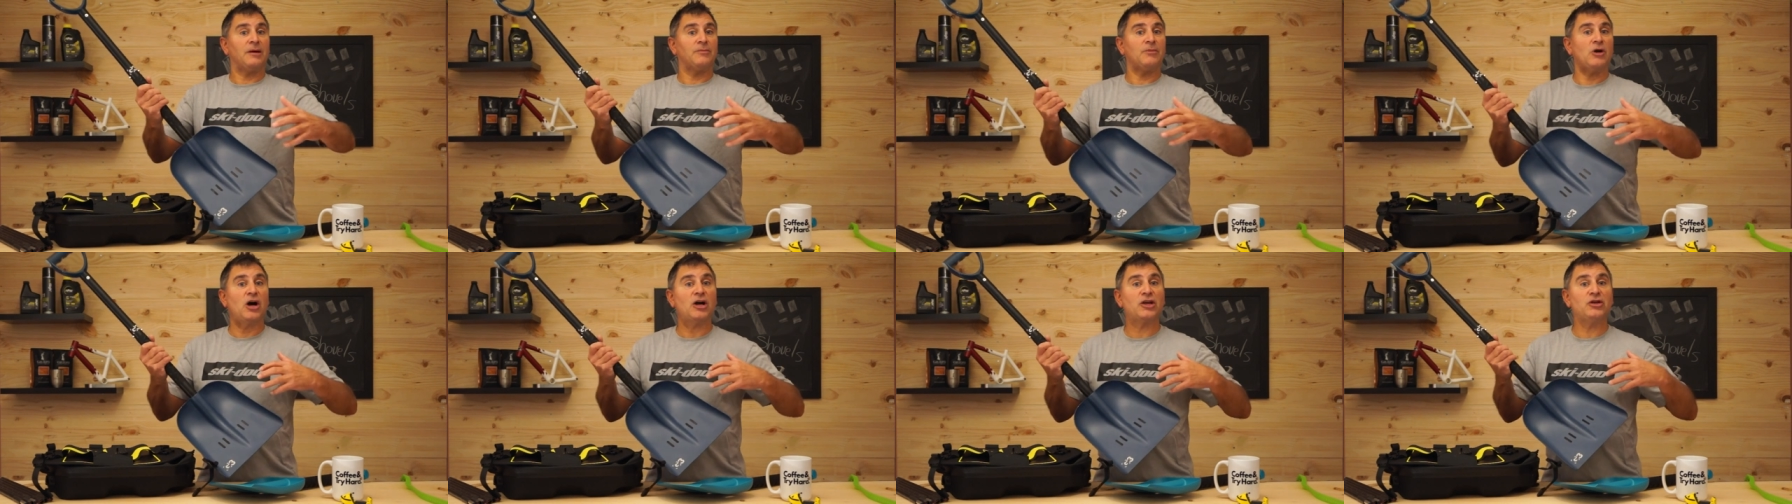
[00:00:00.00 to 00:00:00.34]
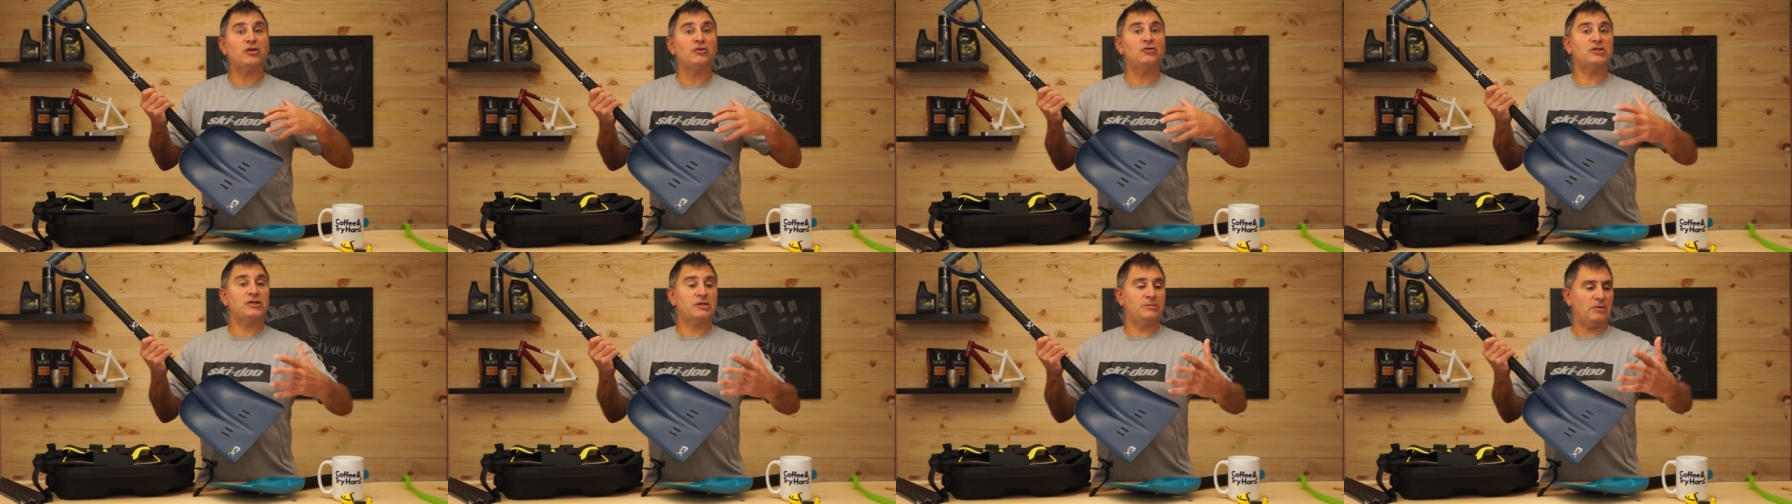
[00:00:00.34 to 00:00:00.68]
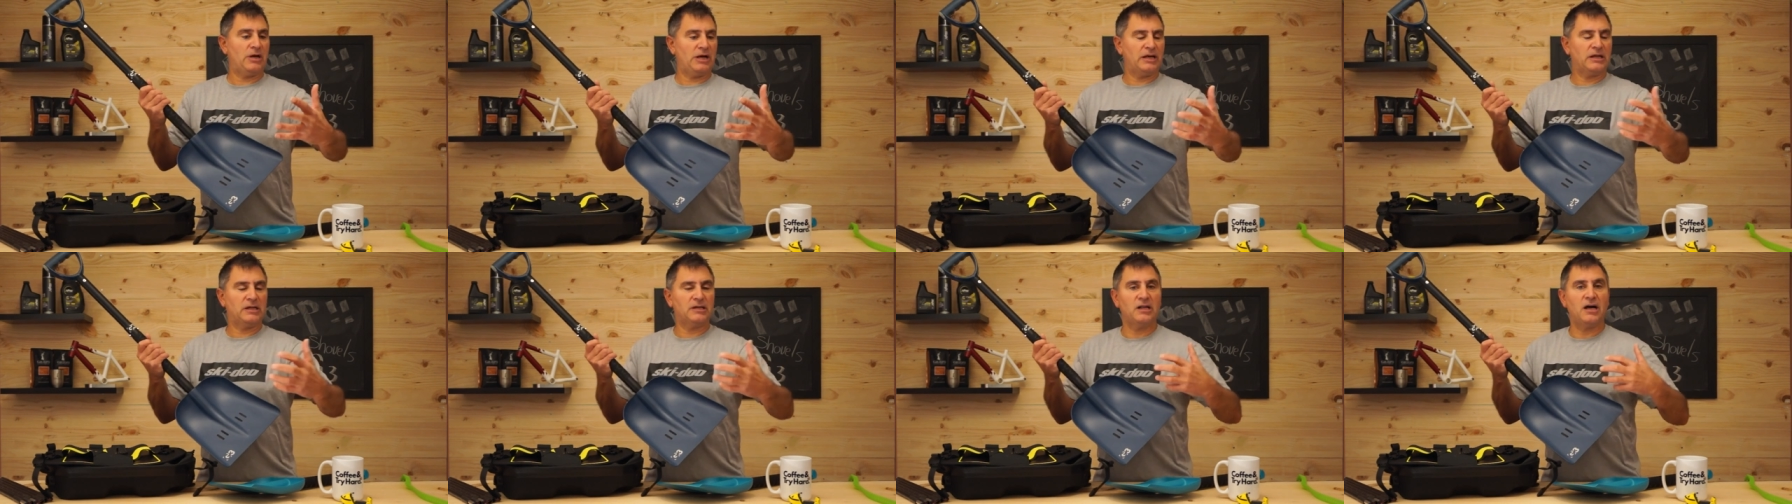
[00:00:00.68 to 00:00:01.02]
I'm not using
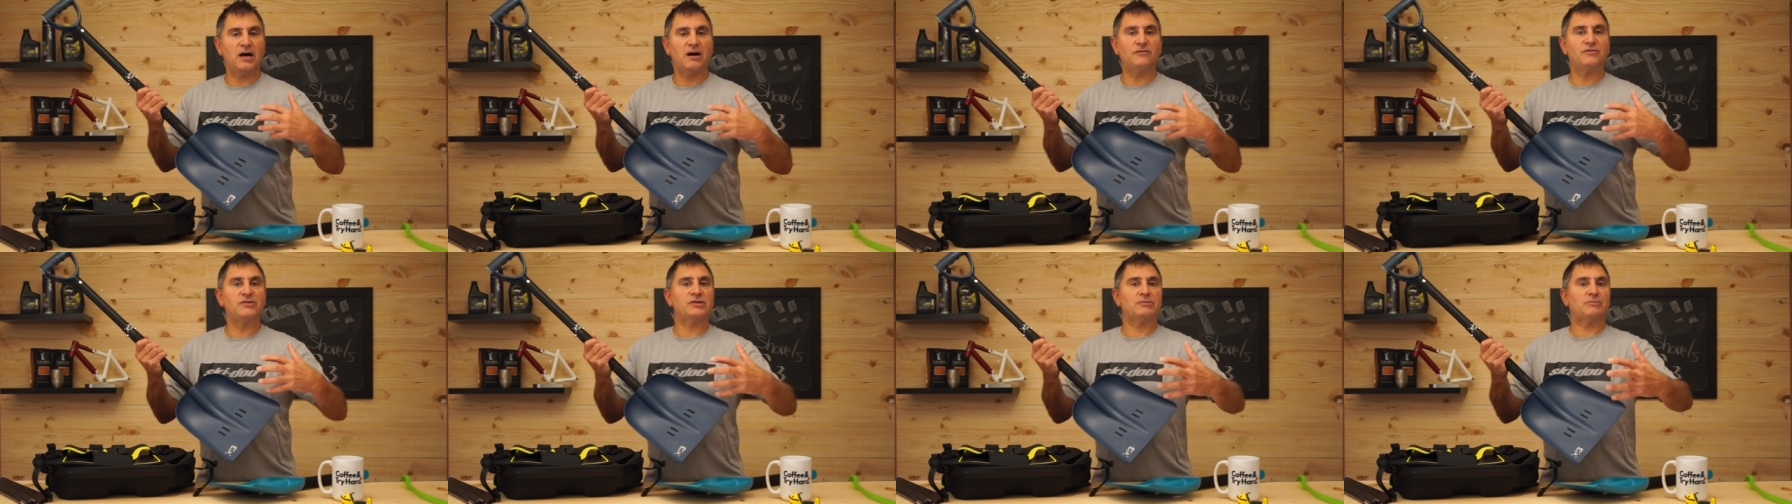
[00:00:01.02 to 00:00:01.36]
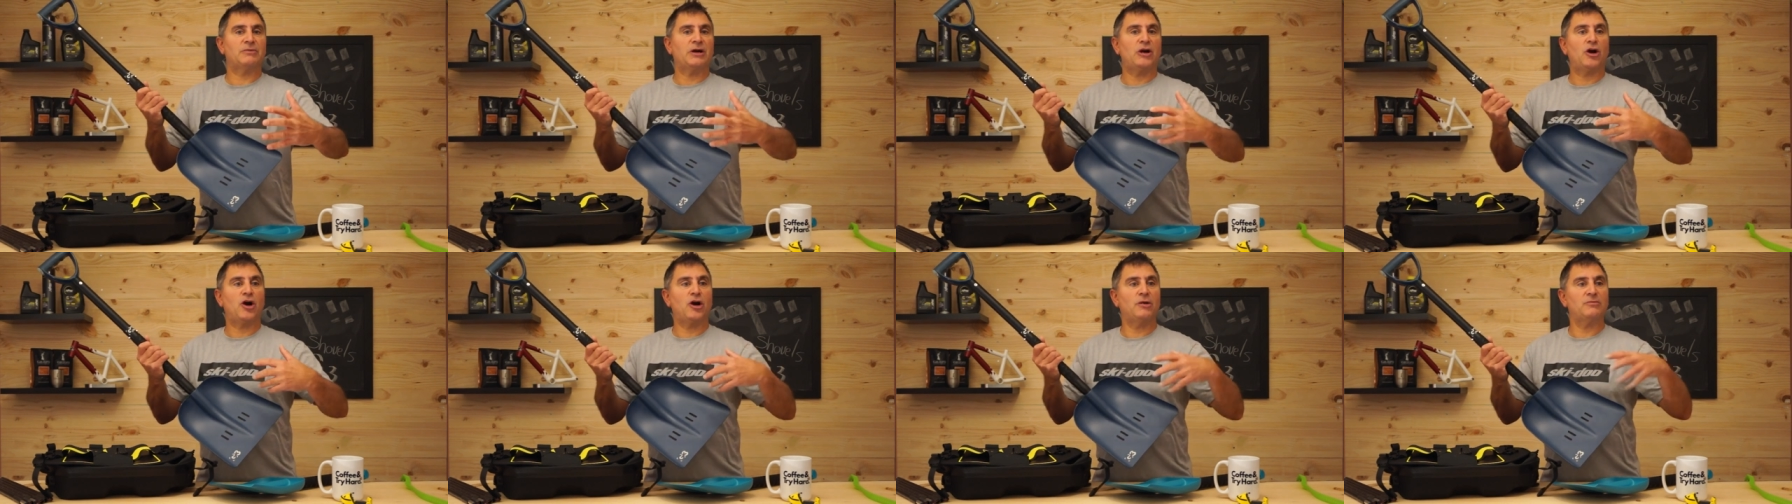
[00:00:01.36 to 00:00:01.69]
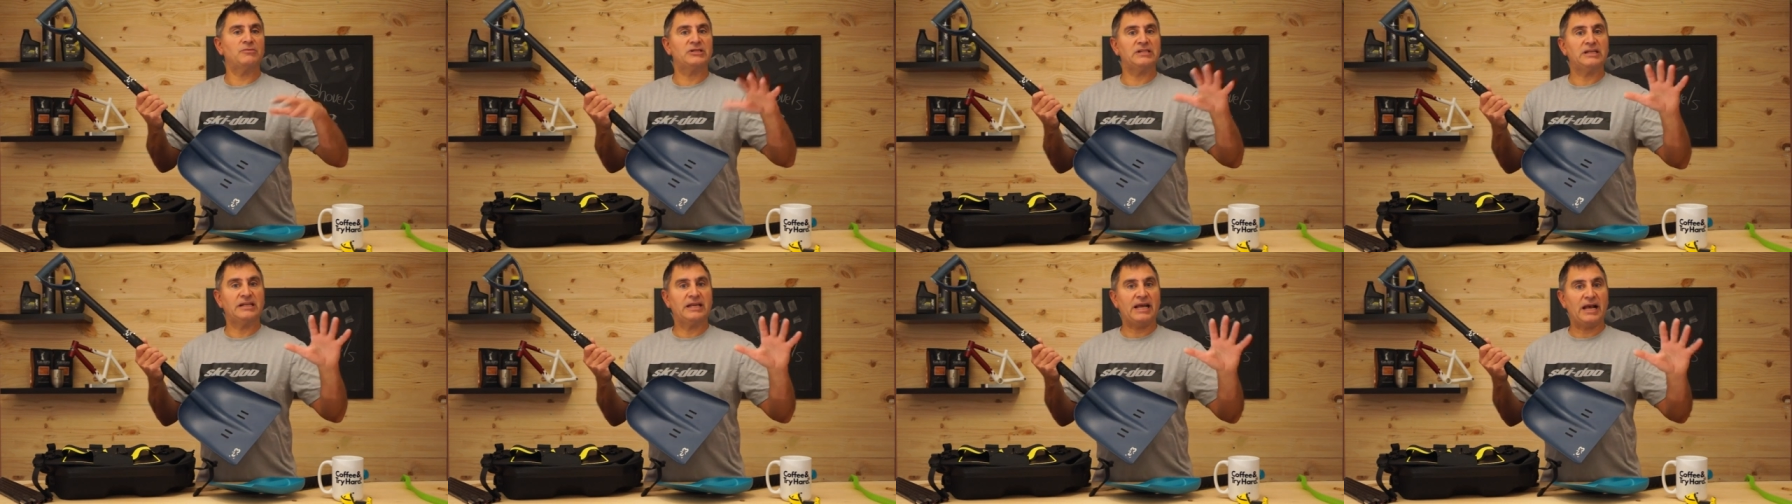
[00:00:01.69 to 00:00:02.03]
my gloves and my
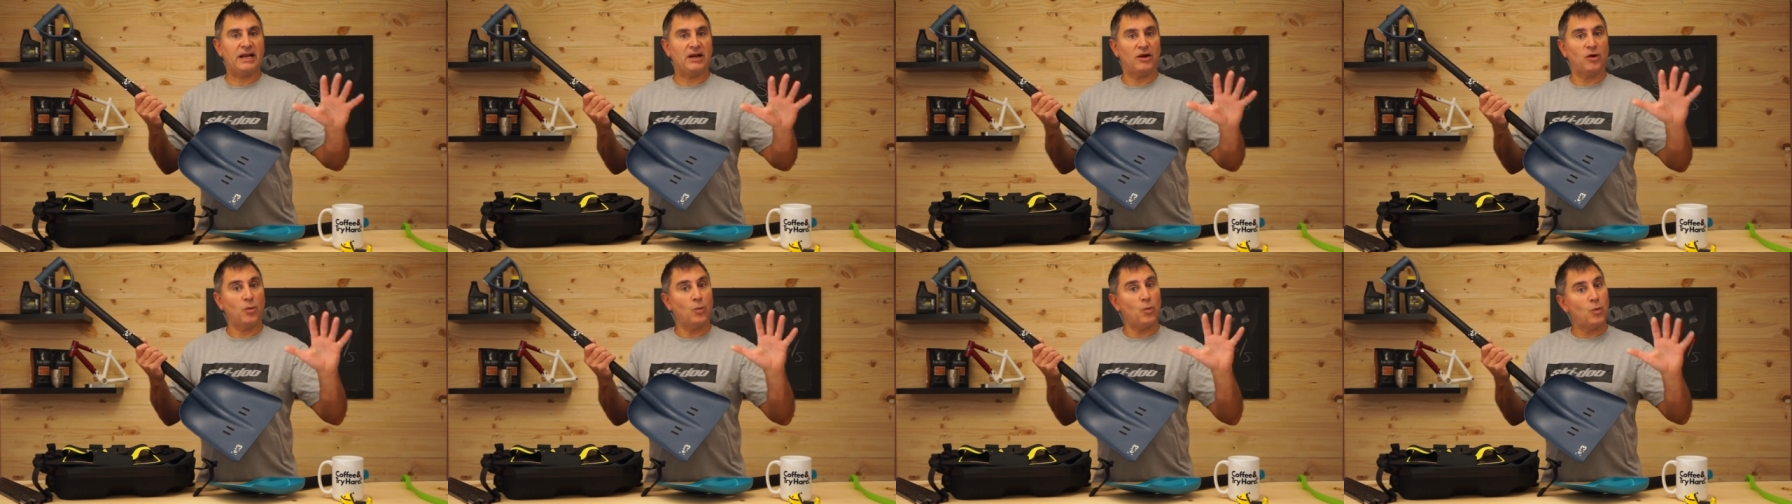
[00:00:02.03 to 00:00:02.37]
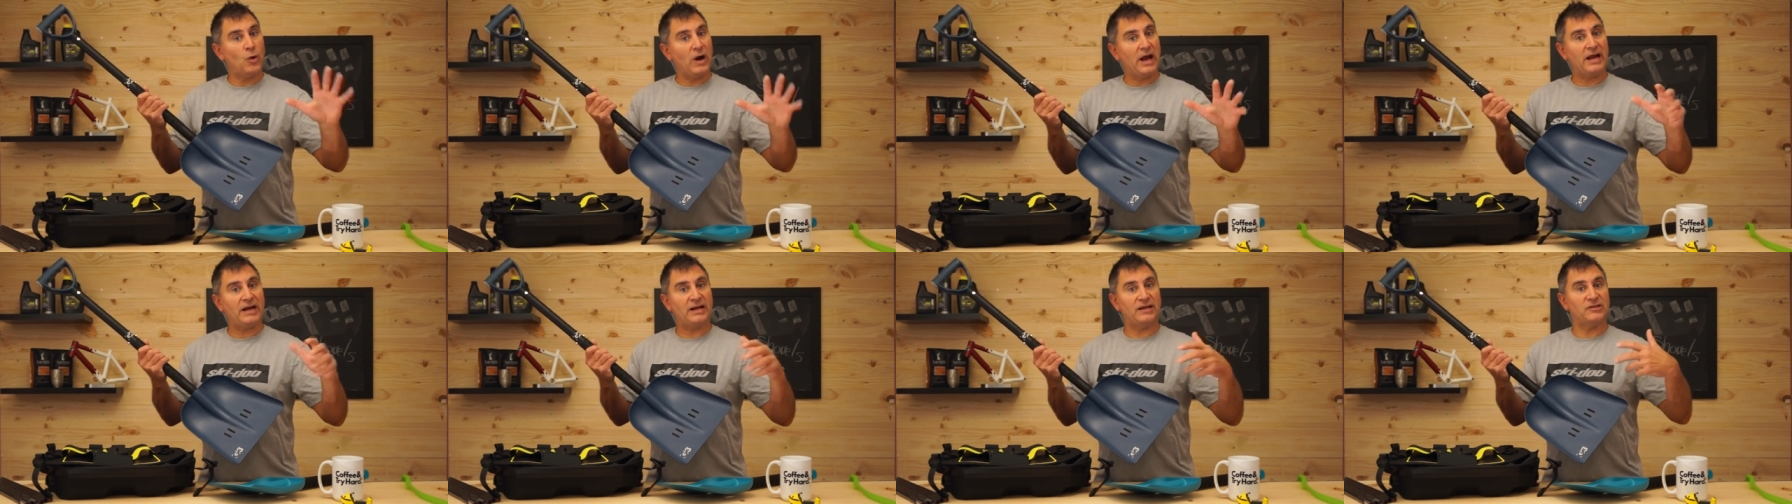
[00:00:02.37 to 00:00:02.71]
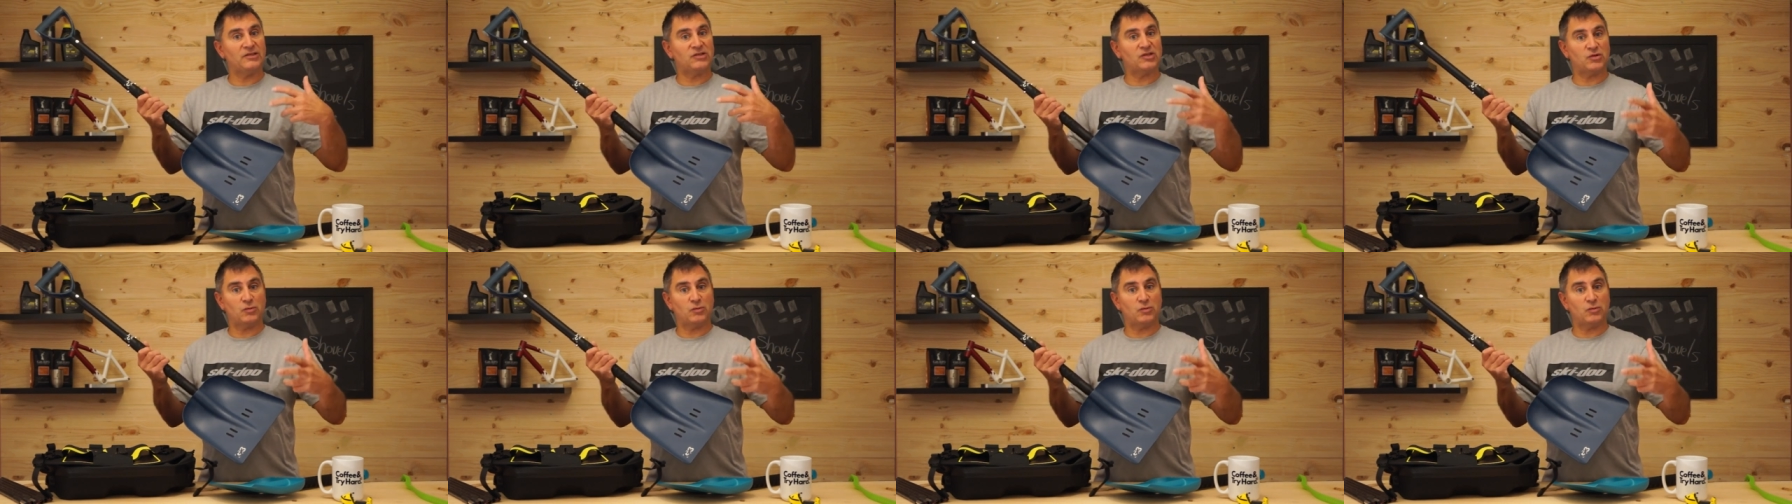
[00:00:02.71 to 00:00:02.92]
arms and getting wet and